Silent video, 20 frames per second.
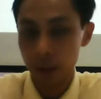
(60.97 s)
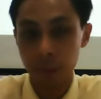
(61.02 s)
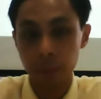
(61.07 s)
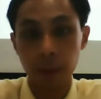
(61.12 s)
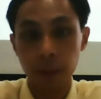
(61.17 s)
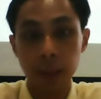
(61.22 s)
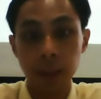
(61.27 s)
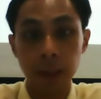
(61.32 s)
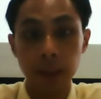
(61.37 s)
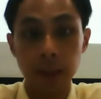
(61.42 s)

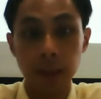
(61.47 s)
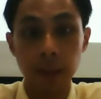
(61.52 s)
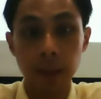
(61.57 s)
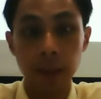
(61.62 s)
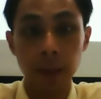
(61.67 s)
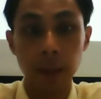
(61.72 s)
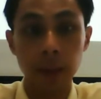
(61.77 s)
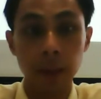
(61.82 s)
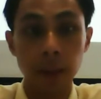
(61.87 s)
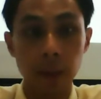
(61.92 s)
This is
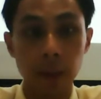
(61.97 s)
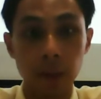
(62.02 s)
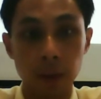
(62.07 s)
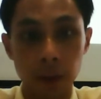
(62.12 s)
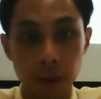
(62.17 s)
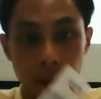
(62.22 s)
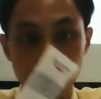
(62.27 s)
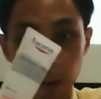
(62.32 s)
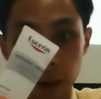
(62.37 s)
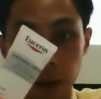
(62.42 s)
the
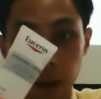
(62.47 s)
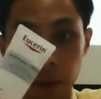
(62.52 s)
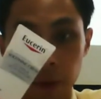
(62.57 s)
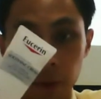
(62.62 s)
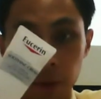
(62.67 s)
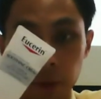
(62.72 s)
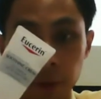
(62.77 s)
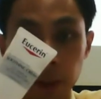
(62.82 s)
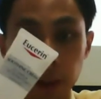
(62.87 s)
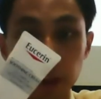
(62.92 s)

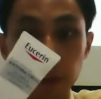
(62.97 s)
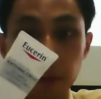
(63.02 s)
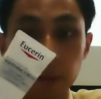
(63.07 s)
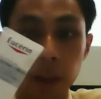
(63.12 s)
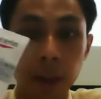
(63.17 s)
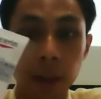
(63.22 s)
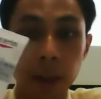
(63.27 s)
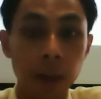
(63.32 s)
free gift that